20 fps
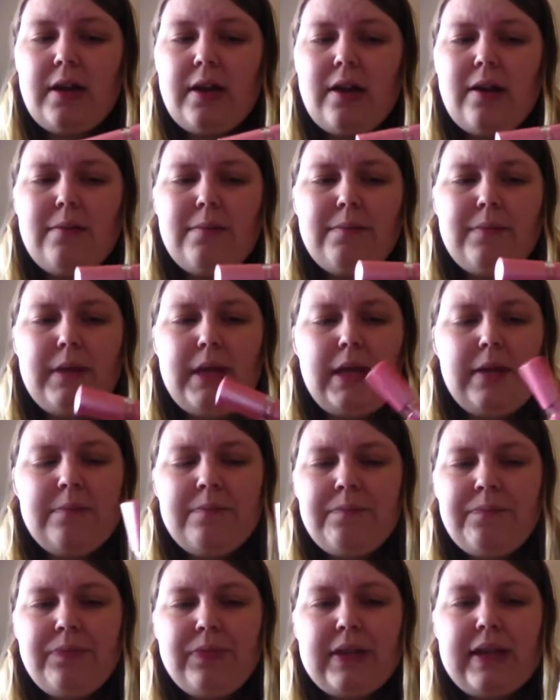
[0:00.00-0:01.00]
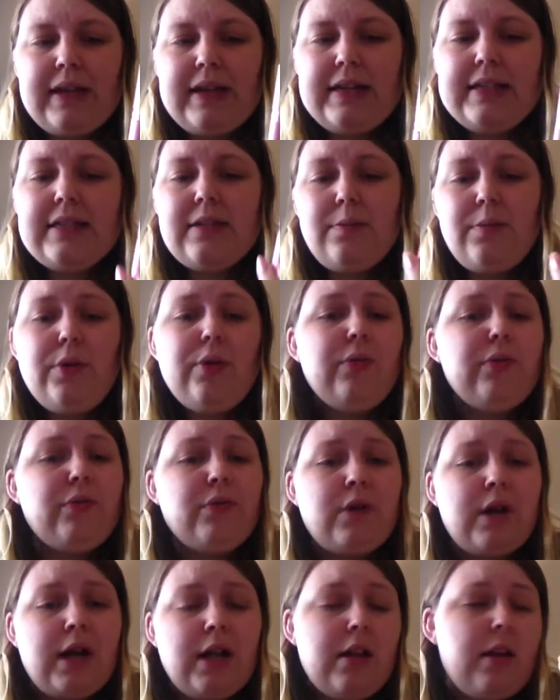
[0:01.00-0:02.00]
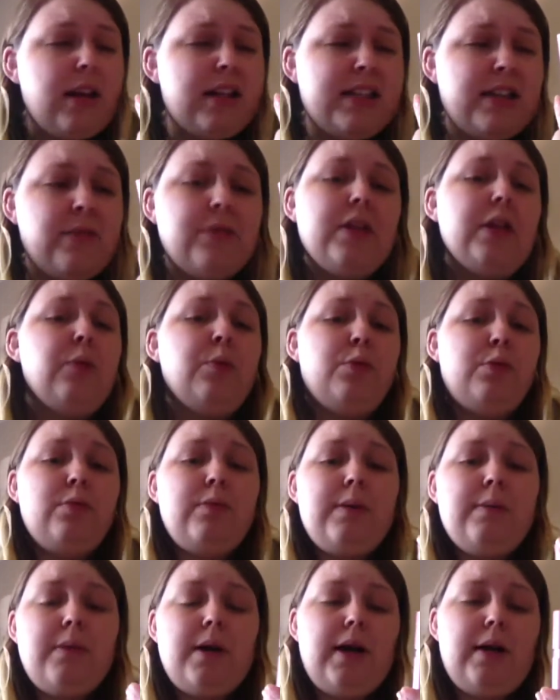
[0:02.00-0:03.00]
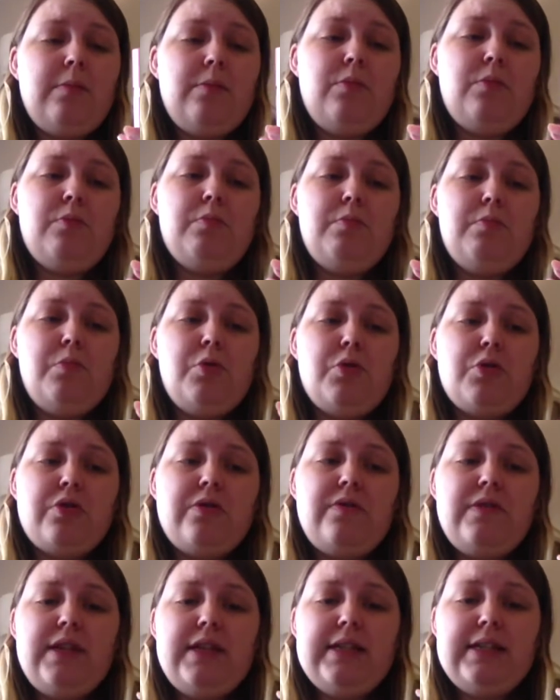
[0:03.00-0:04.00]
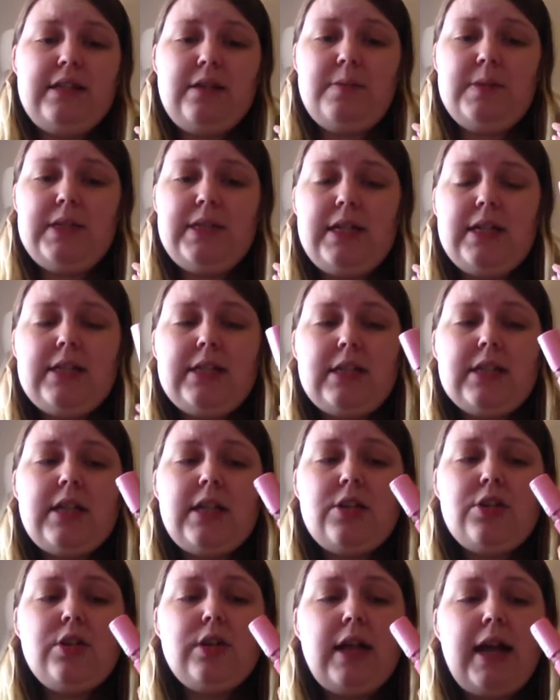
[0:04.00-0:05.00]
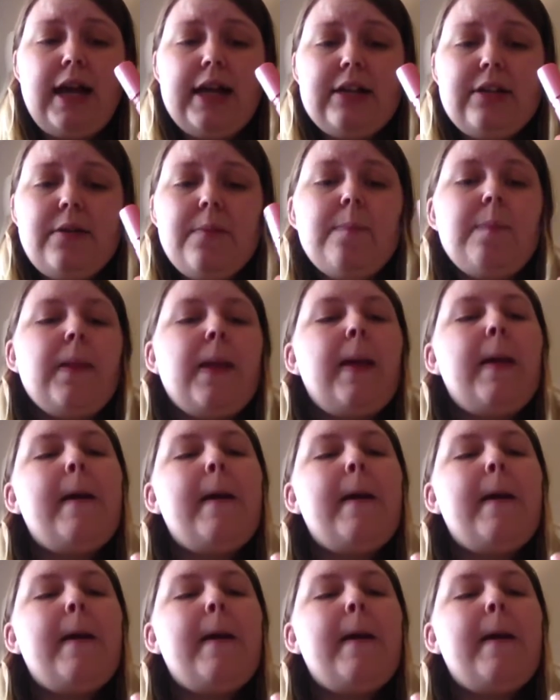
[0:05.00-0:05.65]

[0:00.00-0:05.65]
I mean, it is a beautiful color. I definitely will be buying more of these lipsticks because I do like them.